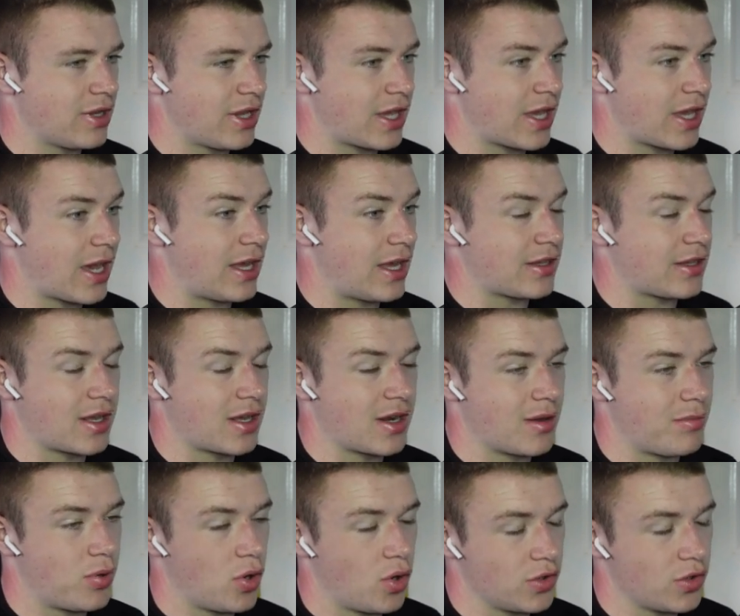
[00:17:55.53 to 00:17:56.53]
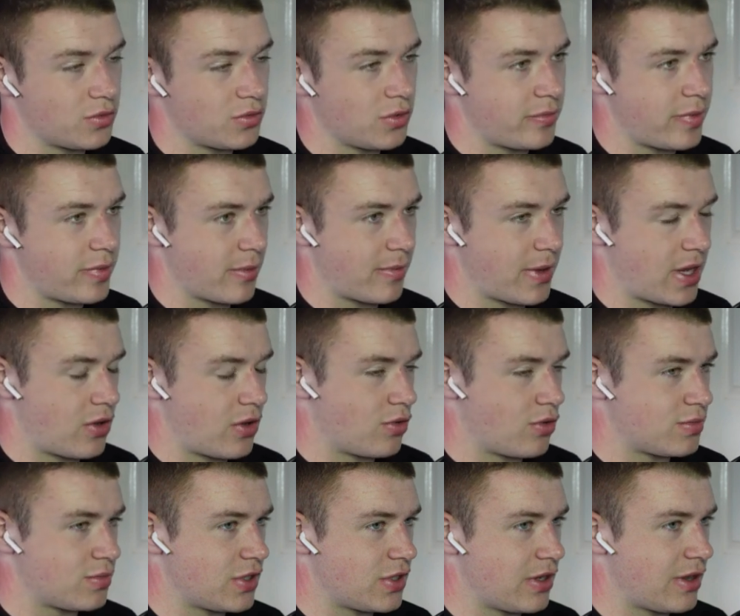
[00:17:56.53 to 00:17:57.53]
like adding in a pause would be a better
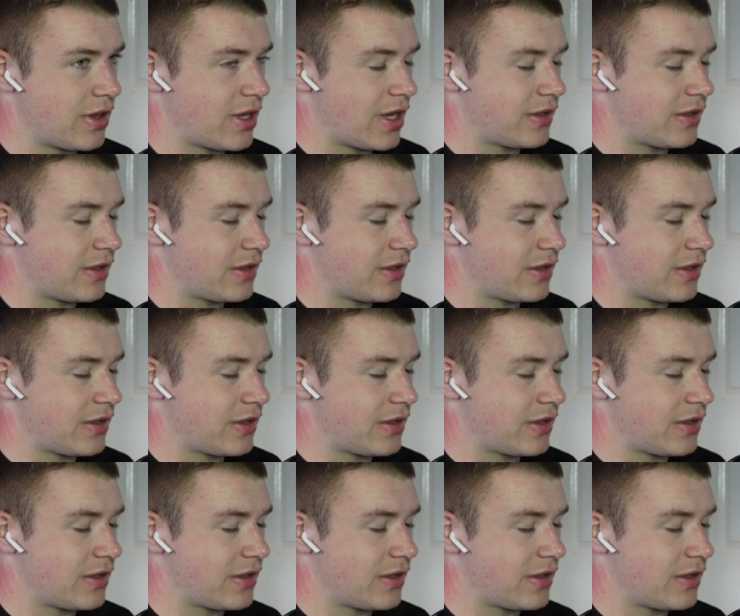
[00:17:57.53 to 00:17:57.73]
option in